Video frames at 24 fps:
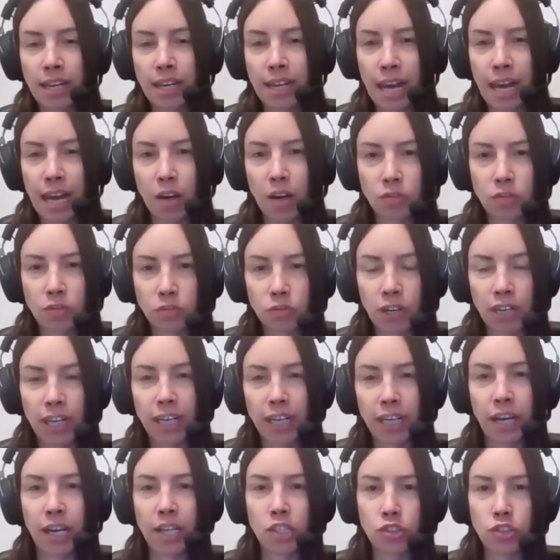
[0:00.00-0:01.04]
they now
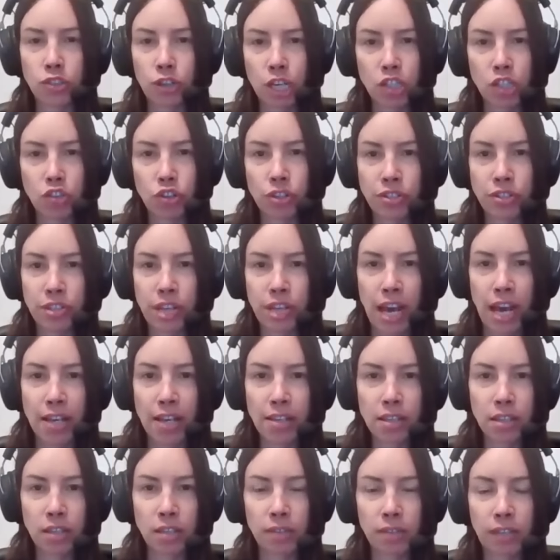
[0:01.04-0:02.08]
recognize treasuries
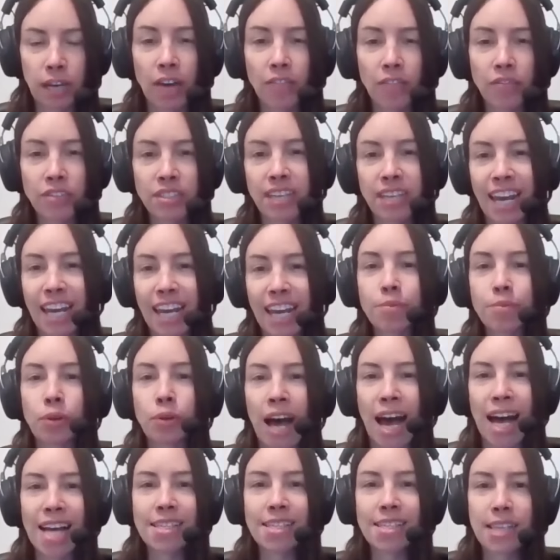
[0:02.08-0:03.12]
as a confiscatable
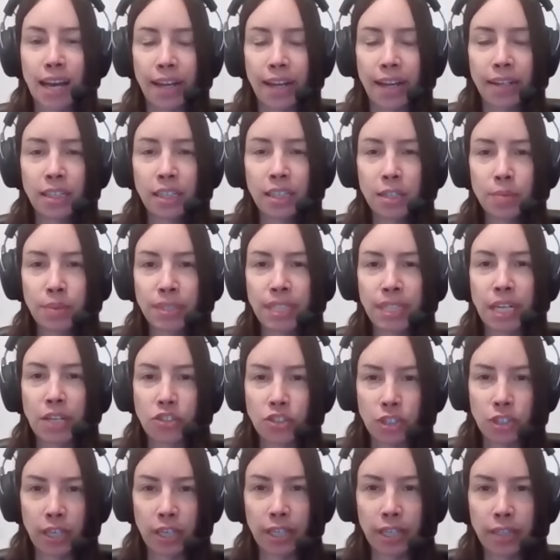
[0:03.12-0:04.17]
asset
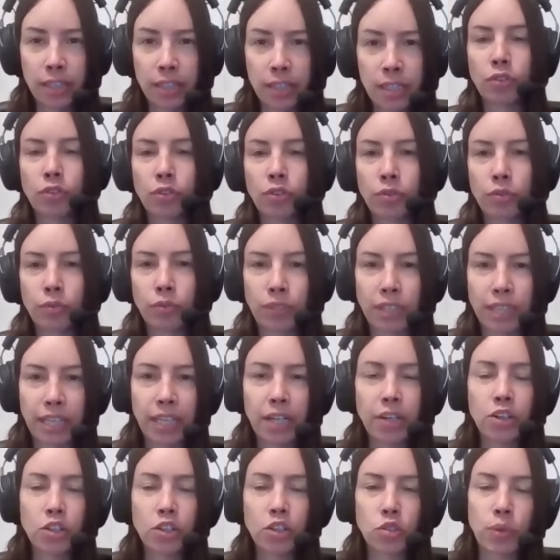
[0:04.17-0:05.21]
potentially. For
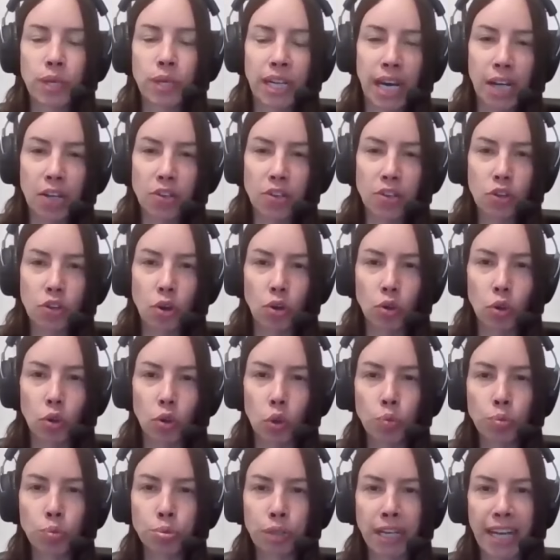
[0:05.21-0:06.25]
years we kind of saw
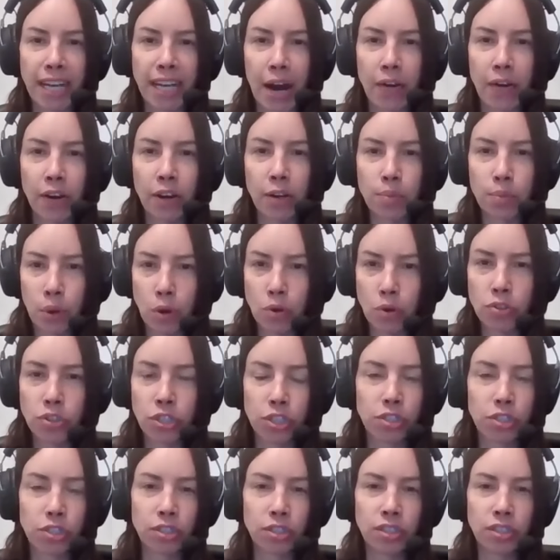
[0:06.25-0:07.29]
gold break out in most
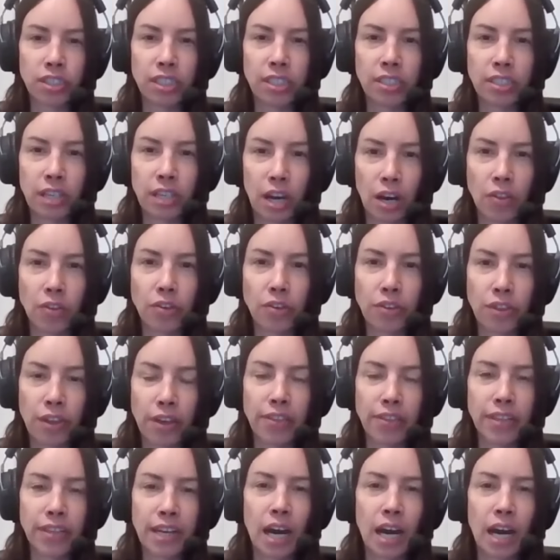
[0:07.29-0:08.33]
currencies other than
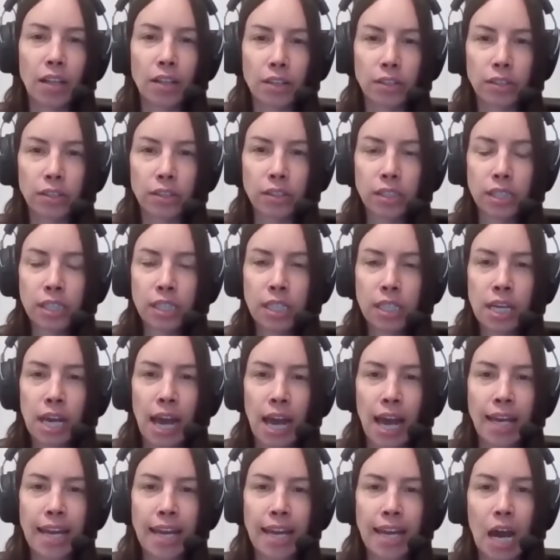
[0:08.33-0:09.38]
the dollar
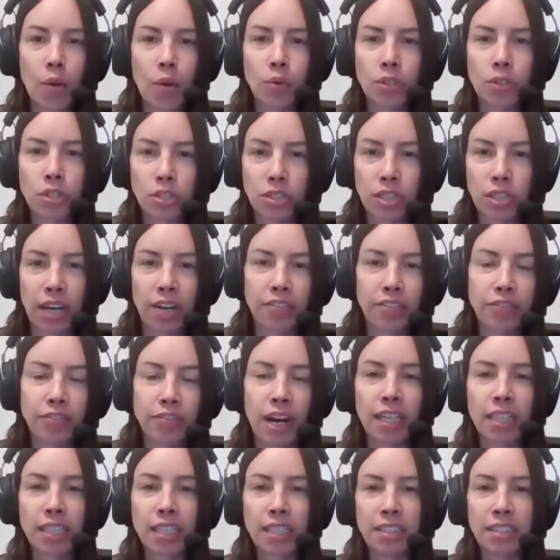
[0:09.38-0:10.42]
and now we're just kind of
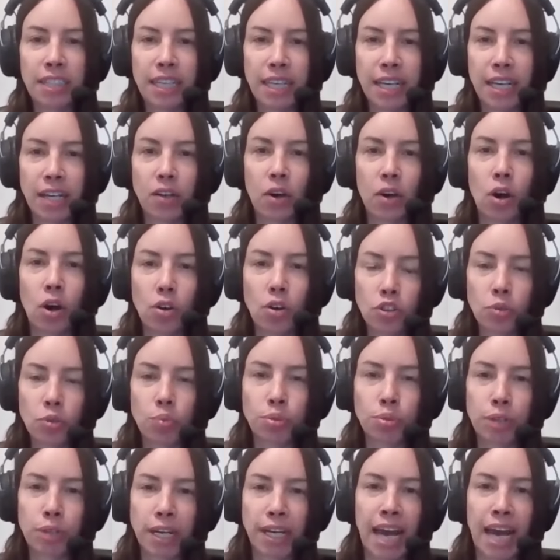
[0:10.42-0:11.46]
finally seeing it also
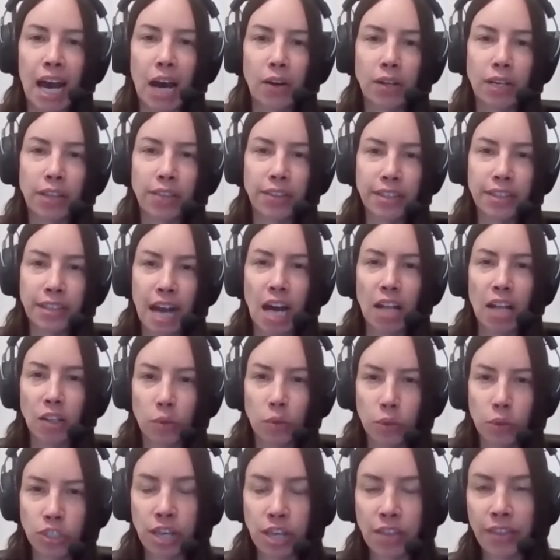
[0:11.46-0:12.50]
break out in the dollar,
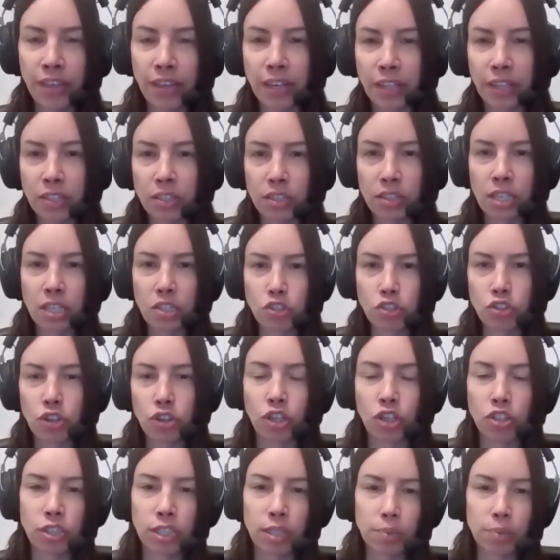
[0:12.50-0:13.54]
which I think is is
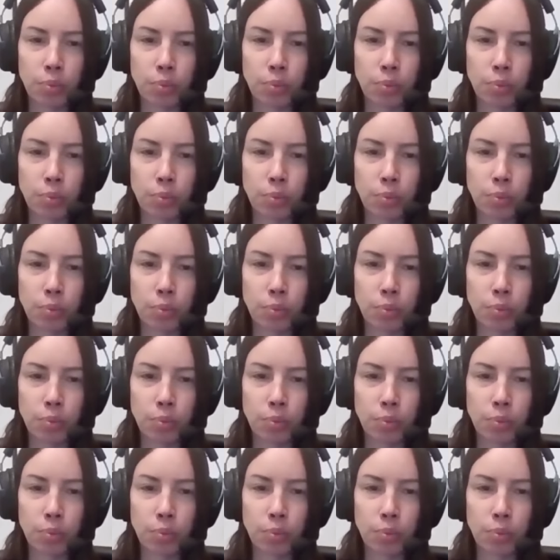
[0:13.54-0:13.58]
structurally